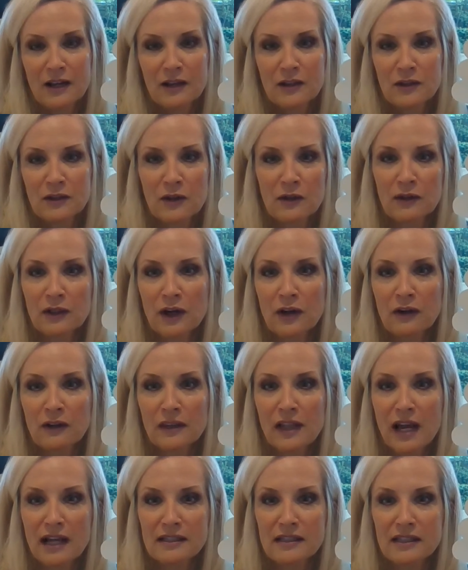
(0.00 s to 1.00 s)
So there are
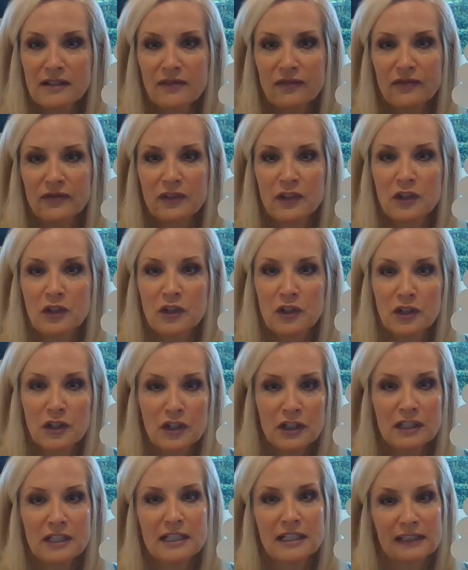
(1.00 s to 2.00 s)
lots of
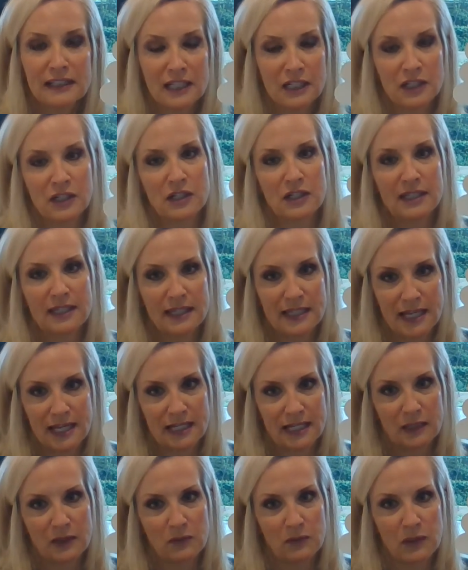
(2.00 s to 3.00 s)
good, delicious
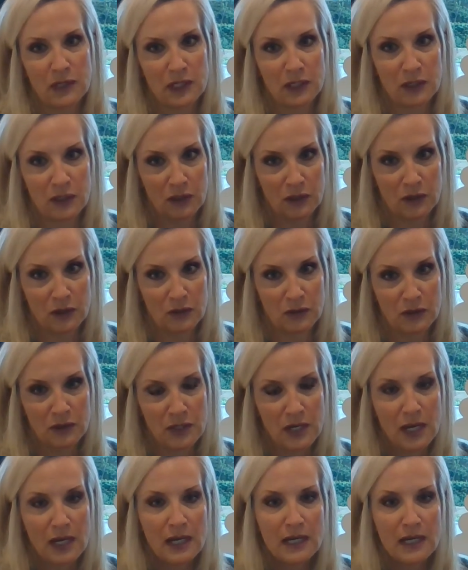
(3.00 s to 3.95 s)
things we use